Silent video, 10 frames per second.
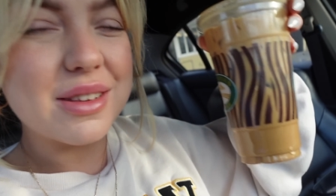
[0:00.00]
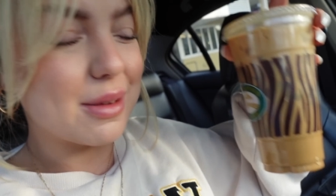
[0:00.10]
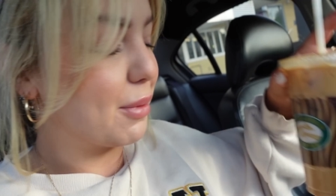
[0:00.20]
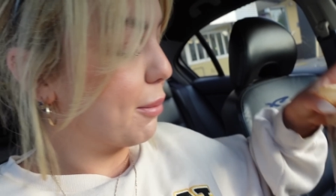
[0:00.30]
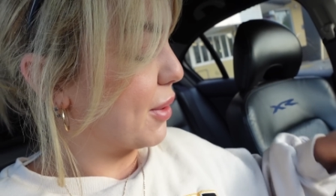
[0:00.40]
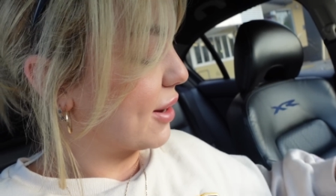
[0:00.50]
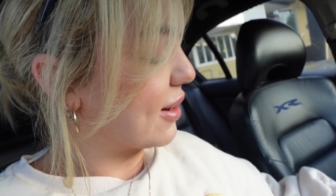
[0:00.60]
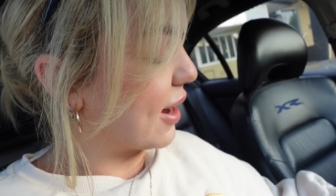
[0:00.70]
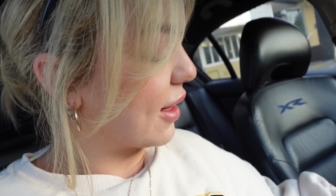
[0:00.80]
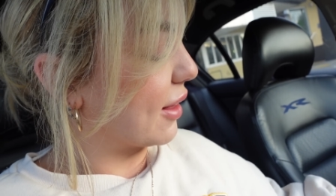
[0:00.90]
It's a bit bitter
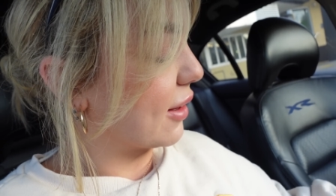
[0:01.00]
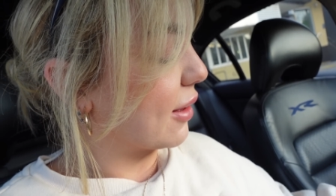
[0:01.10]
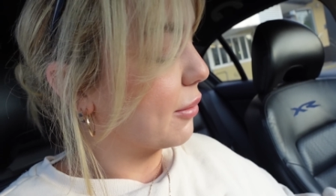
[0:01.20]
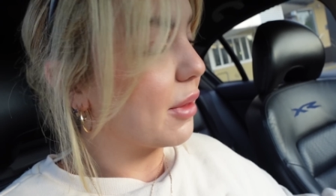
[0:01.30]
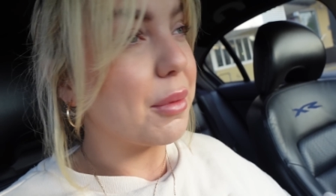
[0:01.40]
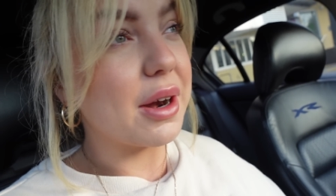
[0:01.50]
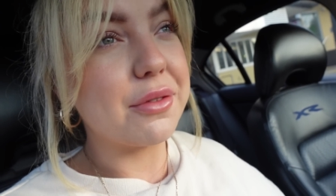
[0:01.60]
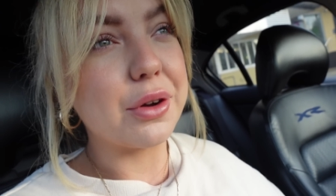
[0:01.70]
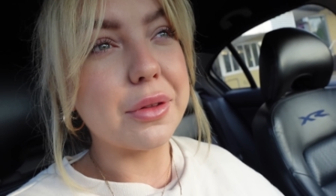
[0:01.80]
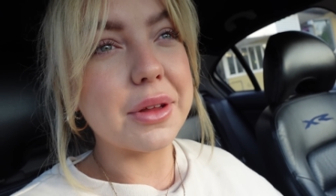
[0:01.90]
today. I think they might have
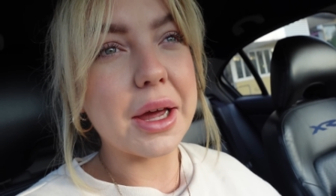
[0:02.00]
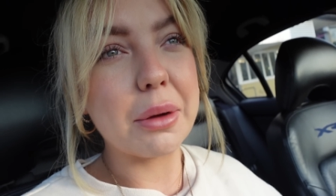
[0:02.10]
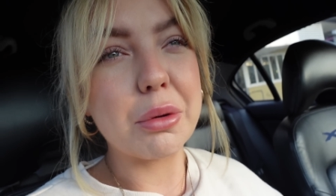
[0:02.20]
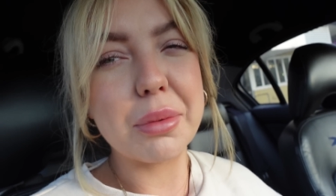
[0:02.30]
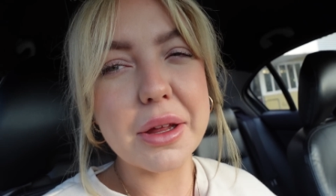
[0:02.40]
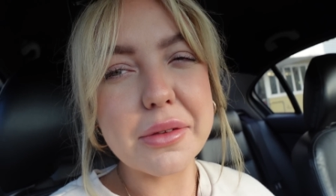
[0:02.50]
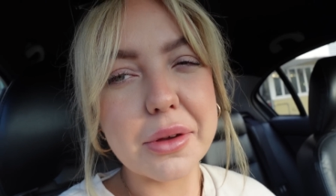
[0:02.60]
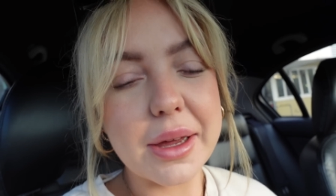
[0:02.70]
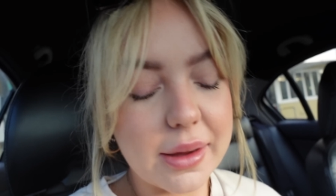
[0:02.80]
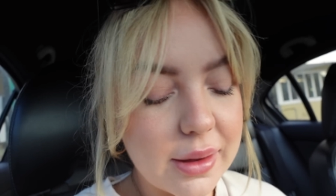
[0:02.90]
forgotten the camera, but that's
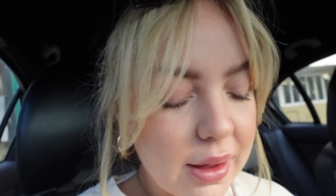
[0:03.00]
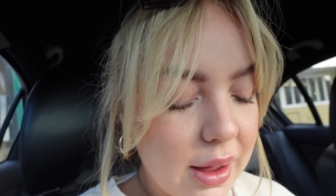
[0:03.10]
okay.